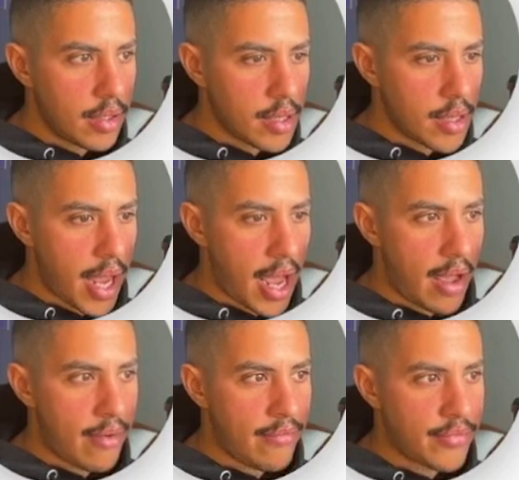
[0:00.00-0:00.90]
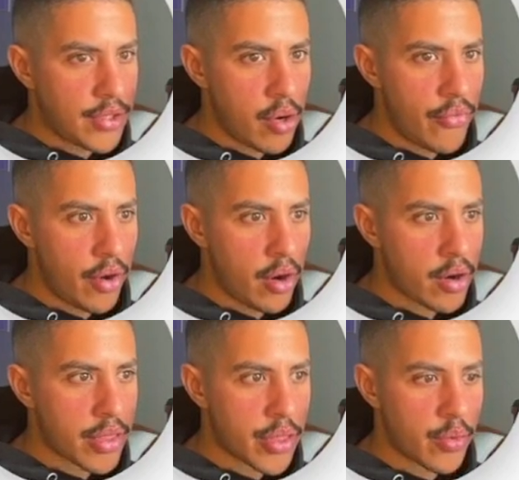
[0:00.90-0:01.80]
They have, so far,
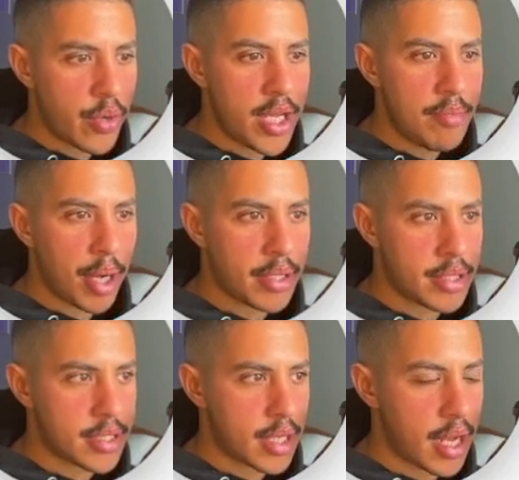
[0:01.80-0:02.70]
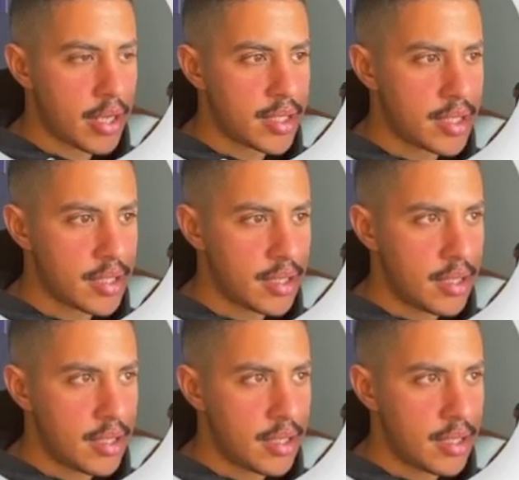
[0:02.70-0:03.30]
3 button styles.